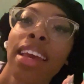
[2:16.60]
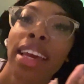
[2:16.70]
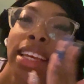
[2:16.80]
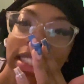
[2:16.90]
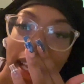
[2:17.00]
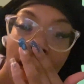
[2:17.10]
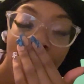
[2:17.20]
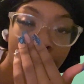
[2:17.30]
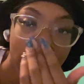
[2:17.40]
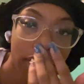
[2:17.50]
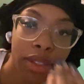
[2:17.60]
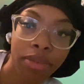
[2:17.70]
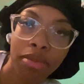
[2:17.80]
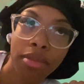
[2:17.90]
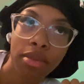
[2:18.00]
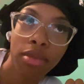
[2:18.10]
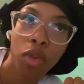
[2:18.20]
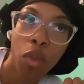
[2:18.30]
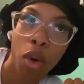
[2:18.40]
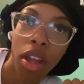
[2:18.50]
it's like
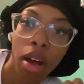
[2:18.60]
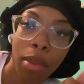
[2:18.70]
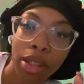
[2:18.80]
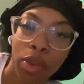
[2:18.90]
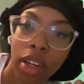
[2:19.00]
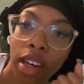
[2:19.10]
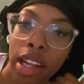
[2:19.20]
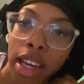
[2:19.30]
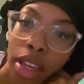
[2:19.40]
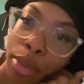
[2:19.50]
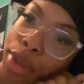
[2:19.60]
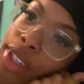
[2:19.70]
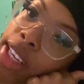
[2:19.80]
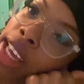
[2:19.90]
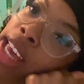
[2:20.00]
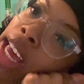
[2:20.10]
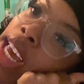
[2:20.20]
one, almost one o'clock in the morning,